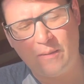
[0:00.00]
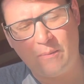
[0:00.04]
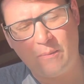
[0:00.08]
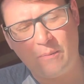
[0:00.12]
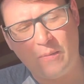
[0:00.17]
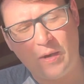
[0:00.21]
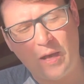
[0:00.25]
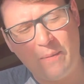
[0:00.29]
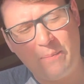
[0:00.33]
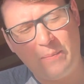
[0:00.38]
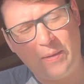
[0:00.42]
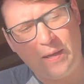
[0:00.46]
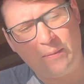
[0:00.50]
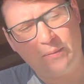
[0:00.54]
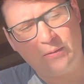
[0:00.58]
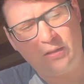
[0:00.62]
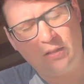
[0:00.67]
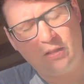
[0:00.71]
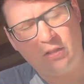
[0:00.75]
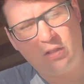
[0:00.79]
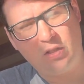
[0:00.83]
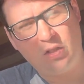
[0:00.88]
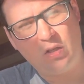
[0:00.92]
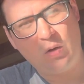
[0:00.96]
might be able
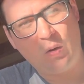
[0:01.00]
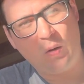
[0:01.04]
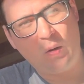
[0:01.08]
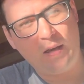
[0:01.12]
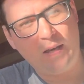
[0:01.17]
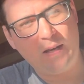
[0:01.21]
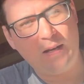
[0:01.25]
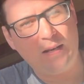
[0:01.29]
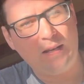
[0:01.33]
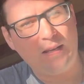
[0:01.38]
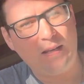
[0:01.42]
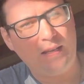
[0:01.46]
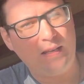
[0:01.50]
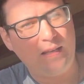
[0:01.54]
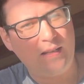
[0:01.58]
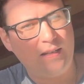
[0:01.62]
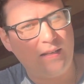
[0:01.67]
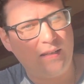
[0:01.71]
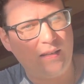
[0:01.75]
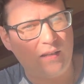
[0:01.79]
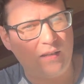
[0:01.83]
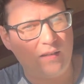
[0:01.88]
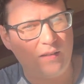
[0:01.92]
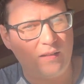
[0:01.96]
to join
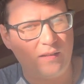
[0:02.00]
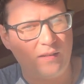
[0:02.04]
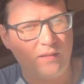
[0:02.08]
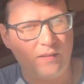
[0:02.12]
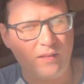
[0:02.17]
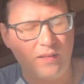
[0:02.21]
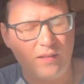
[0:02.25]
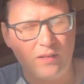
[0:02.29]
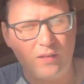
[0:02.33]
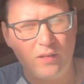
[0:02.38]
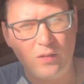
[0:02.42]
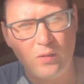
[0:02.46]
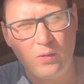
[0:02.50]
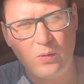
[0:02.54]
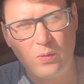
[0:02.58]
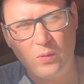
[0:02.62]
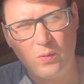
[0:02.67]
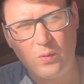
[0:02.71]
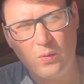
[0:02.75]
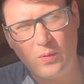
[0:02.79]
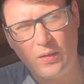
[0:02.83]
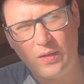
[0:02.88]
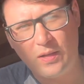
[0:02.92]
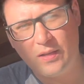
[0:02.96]
in the, the
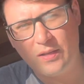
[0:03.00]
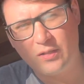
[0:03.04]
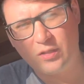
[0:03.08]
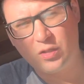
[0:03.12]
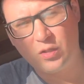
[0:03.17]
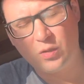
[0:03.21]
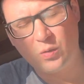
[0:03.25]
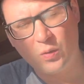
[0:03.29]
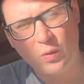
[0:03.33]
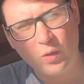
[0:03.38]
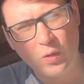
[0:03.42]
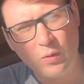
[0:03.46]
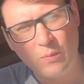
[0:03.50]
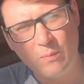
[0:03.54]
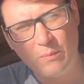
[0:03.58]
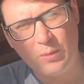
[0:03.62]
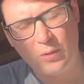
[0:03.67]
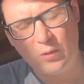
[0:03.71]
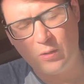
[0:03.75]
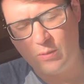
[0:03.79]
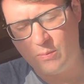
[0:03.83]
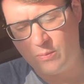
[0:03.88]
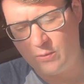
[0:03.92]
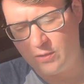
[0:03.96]
new shroom
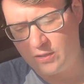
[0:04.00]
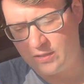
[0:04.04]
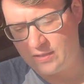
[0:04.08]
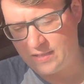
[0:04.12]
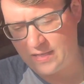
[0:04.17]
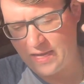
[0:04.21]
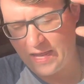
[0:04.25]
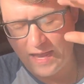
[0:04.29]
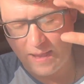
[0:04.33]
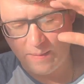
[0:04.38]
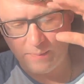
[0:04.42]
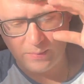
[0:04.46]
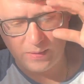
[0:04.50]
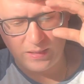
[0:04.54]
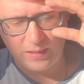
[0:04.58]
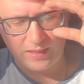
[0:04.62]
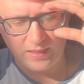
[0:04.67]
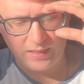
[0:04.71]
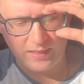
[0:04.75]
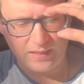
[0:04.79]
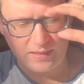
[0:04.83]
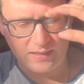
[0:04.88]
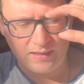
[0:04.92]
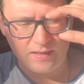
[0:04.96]
boom, which is
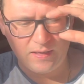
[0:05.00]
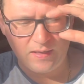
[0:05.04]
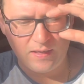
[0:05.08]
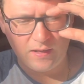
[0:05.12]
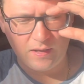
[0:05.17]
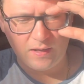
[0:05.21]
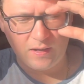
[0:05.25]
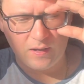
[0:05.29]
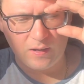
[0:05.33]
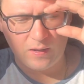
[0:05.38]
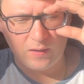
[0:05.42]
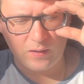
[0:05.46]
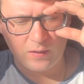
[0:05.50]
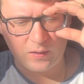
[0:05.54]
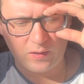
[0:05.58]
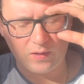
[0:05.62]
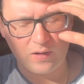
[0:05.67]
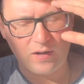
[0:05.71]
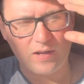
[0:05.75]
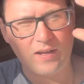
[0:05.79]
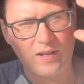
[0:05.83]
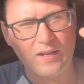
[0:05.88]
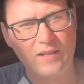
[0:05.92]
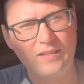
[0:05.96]
happening all
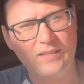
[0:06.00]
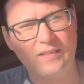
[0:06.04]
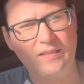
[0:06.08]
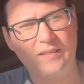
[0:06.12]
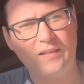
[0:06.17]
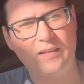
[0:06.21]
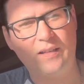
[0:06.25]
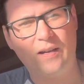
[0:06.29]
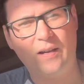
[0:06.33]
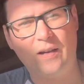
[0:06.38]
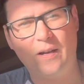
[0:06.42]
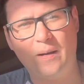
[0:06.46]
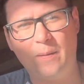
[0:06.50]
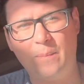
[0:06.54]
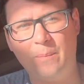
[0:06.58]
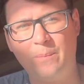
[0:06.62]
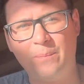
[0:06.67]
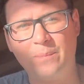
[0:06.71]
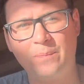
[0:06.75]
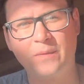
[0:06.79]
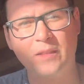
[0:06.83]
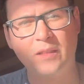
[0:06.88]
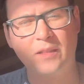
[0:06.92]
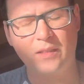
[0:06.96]
across um,
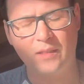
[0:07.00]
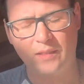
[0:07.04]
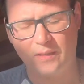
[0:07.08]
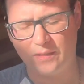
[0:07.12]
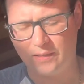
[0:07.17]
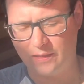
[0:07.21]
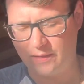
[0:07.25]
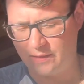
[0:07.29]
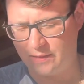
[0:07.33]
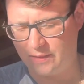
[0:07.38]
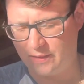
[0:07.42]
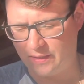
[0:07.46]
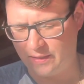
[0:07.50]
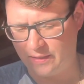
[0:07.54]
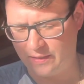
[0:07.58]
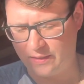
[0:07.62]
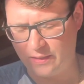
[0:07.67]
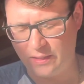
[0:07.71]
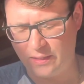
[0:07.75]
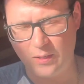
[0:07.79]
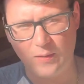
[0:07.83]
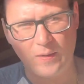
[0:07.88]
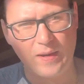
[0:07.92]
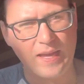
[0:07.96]
the,
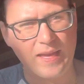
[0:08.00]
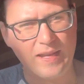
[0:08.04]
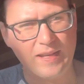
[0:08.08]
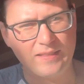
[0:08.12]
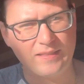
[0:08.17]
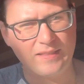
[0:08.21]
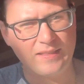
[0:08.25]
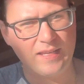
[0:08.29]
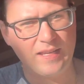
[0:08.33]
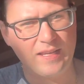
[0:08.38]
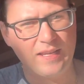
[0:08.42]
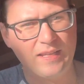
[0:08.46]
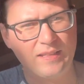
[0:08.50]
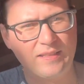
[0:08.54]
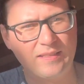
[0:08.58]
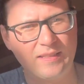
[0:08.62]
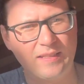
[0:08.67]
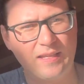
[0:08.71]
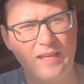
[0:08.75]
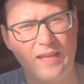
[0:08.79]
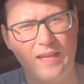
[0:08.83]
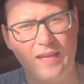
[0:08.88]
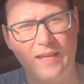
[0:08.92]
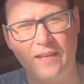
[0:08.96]
the United States
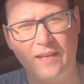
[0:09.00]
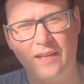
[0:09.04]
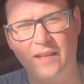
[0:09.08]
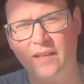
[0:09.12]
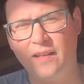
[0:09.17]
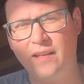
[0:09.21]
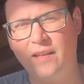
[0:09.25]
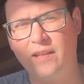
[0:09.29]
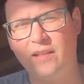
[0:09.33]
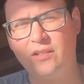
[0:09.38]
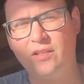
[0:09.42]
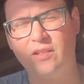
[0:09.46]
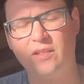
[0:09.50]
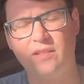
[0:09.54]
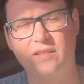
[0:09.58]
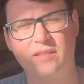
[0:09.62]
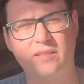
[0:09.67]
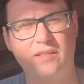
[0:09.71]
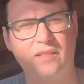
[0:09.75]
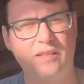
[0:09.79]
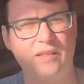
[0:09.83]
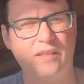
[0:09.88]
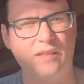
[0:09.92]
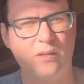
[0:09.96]
and
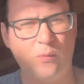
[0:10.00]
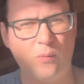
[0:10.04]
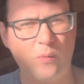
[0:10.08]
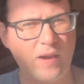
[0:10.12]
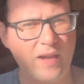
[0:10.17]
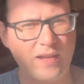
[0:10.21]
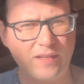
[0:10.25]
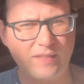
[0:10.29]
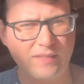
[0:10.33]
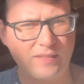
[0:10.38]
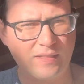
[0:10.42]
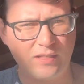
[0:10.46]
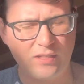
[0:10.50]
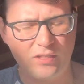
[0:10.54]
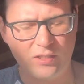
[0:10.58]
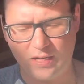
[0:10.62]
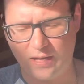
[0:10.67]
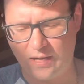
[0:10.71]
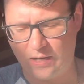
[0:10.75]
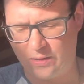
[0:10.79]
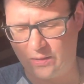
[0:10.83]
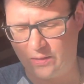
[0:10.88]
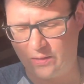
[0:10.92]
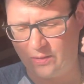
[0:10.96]
just the West in
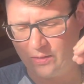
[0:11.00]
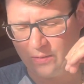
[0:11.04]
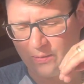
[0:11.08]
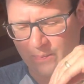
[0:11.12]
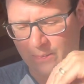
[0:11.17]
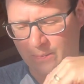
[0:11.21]
general.